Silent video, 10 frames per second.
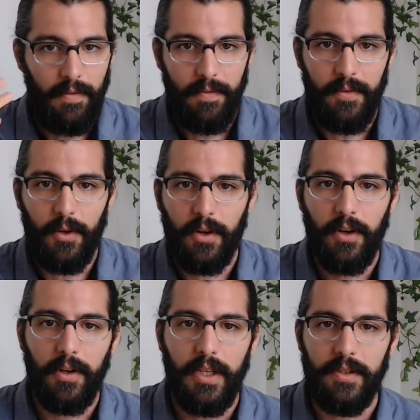you're
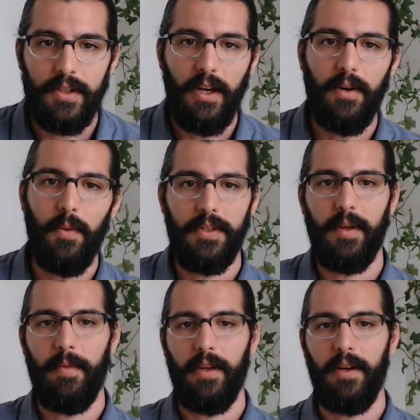currently stuck with
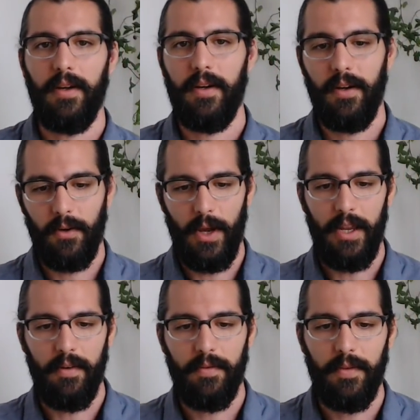something creative,